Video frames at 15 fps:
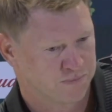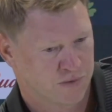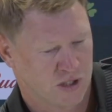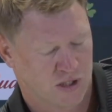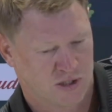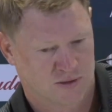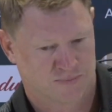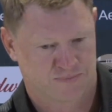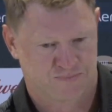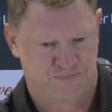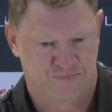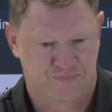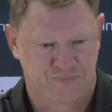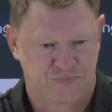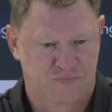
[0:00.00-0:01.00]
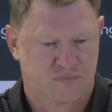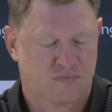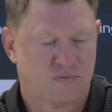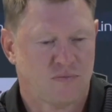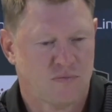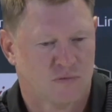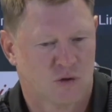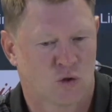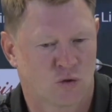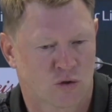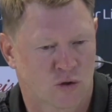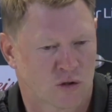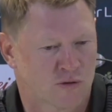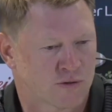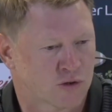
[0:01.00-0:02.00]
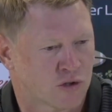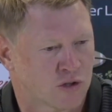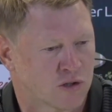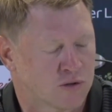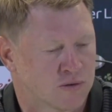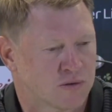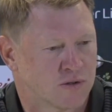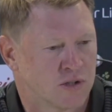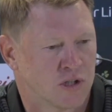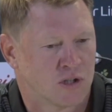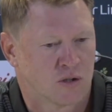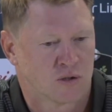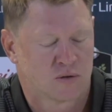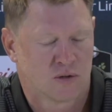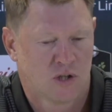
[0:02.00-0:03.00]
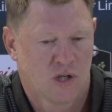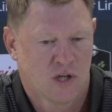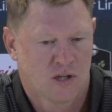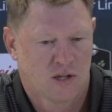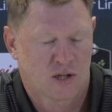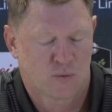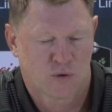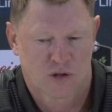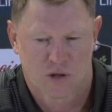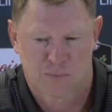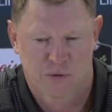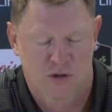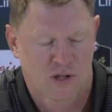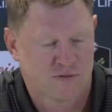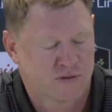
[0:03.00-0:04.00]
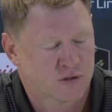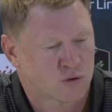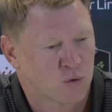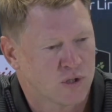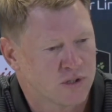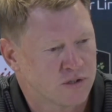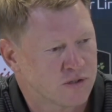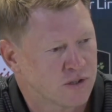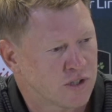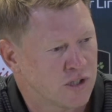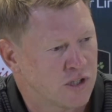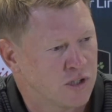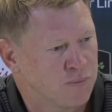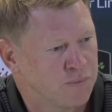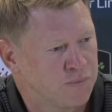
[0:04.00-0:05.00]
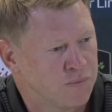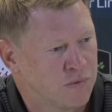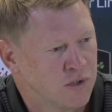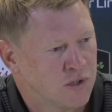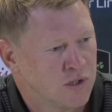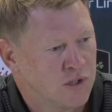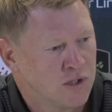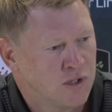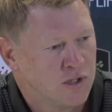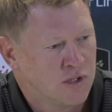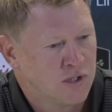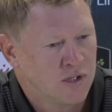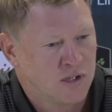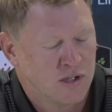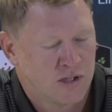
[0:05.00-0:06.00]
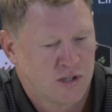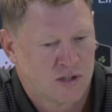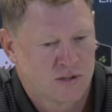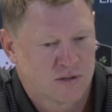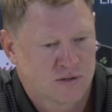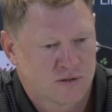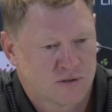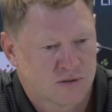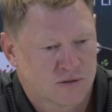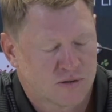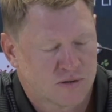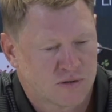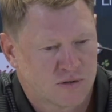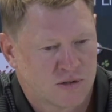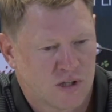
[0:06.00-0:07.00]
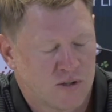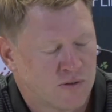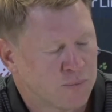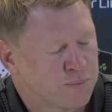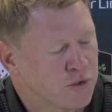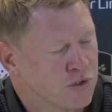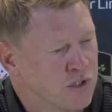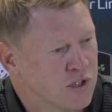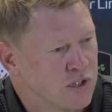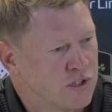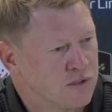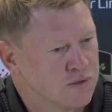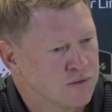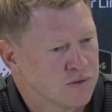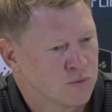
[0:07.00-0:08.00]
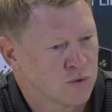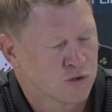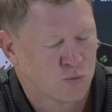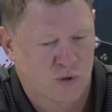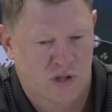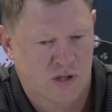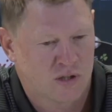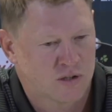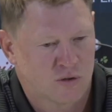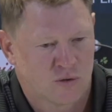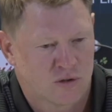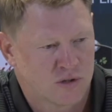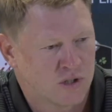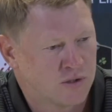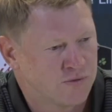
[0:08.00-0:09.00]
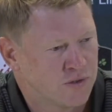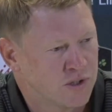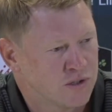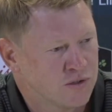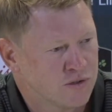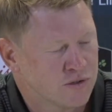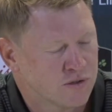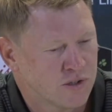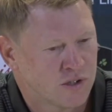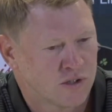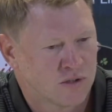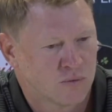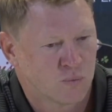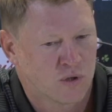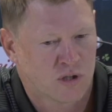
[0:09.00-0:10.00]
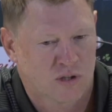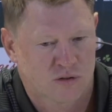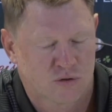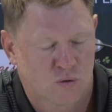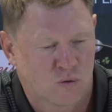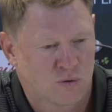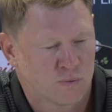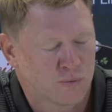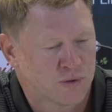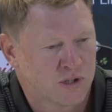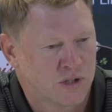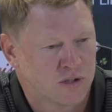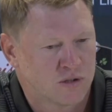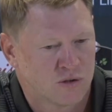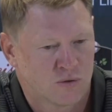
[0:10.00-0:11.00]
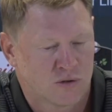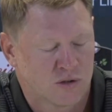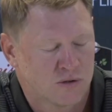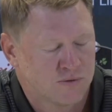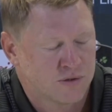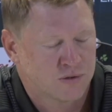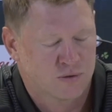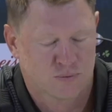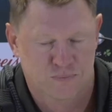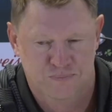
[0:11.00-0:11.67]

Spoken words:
And two turnovers hurt. You know, I think we were up 11 twice in the game and gave up the lead, which we can't do on defense, and we got to score when we're needed to on offense.